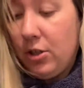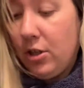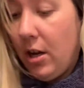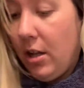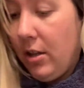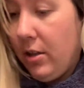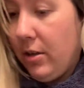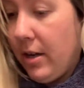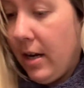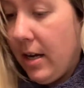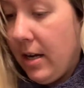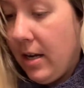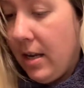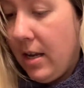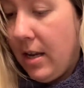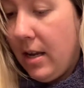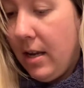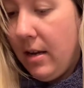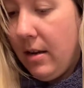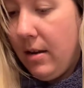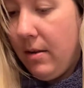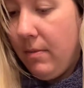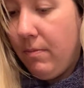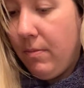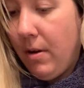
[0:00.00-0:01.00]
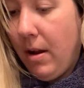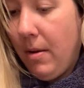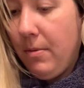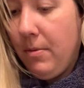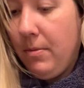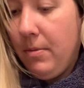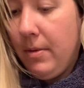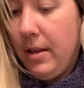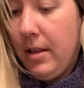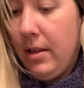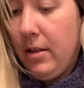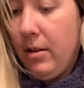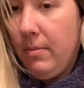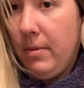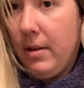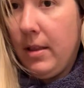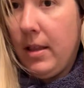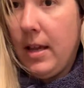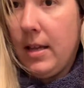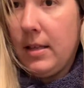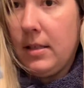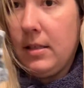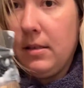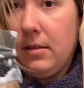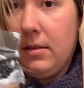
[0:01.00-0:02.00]
color I need, probably a little bit
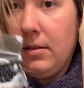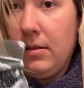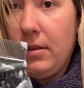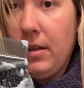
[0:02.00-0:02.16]
less.